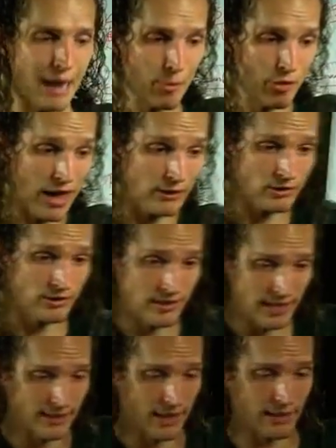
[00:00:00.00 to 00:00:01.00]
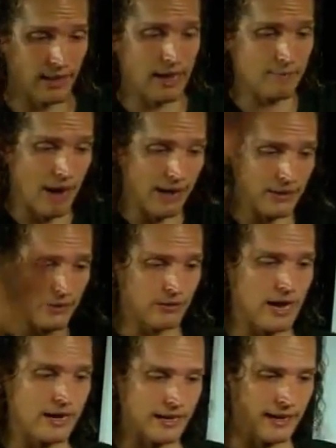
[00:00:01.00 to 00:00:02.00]
the top 1,000 sites online by their
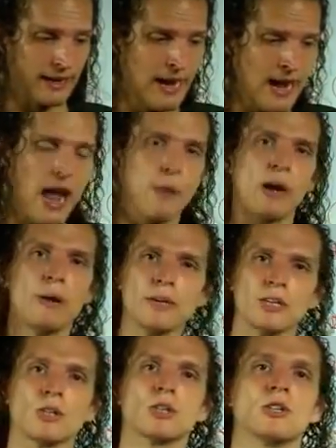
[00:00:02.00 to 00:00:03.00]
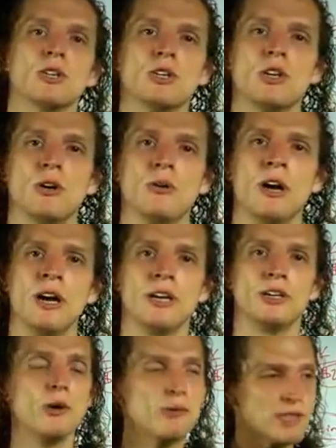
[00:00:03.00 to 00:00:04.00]
ranking. And what I would encourage you to do,
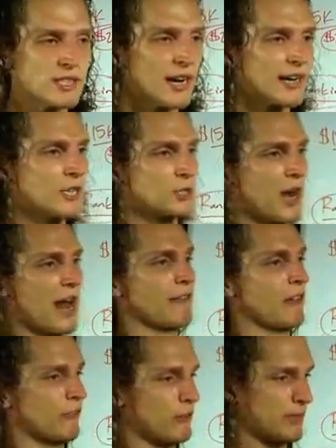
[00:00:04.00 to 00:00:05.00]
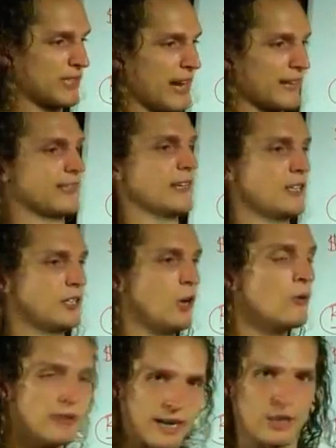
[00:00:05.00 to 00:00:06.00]
don't study traffic from sites that
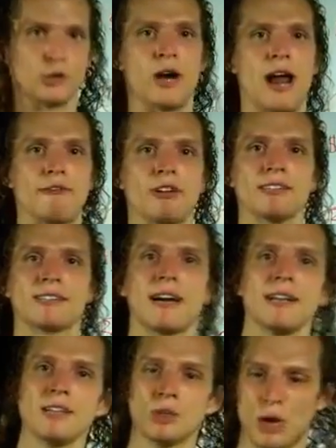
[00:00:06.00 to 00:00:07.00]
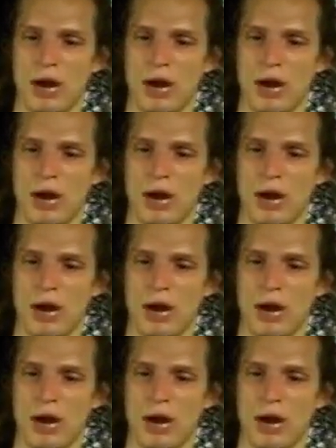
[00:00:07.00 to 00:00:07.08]
don't get traffic. Study the